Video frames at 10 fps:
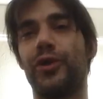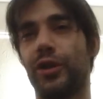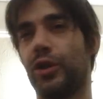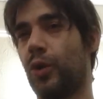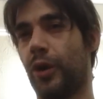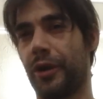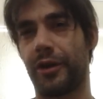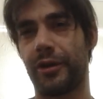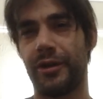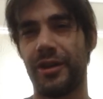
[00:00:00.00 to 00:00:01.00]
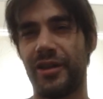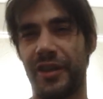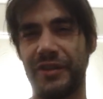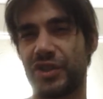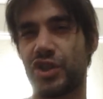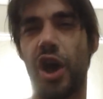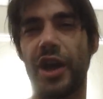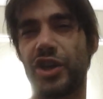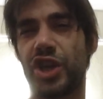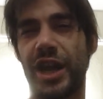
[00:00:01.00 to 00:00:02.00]
lore that they've just
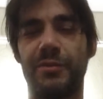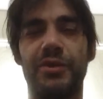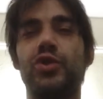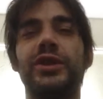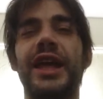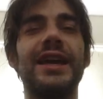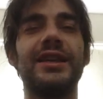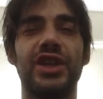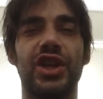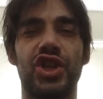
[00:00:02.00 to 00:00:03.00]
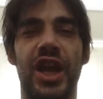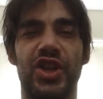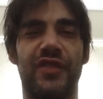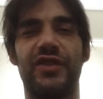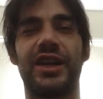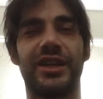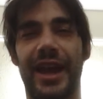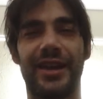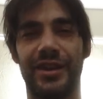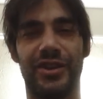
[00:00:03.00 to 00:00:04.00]
not changed. They've been too lazy to change. They've
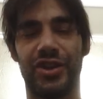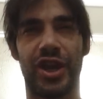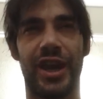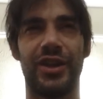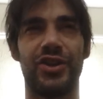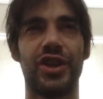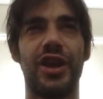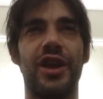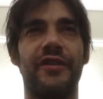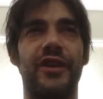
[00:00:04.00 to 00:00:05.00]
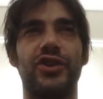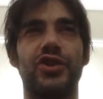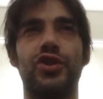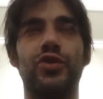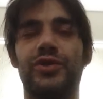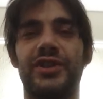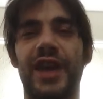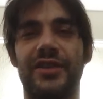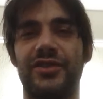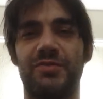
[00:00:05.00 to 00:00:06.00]
neglected to change. They're just too
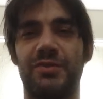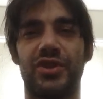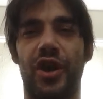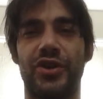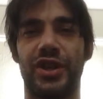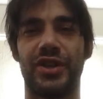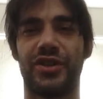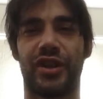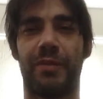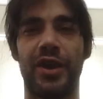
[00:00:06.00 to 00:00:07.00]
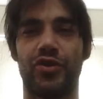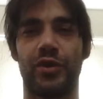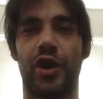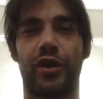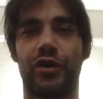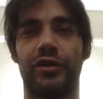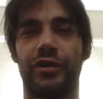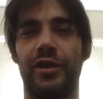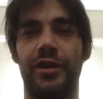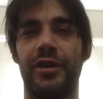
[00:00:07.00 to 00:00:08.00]
sexist, misogynistic,
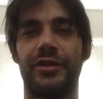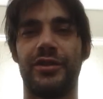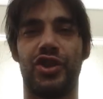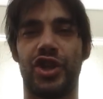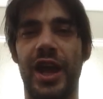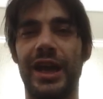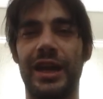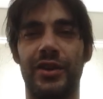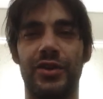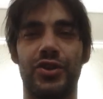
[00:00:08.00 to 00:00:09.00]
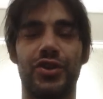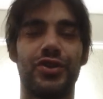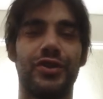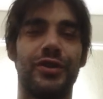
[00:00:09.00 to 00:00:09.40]
patriarchal to change.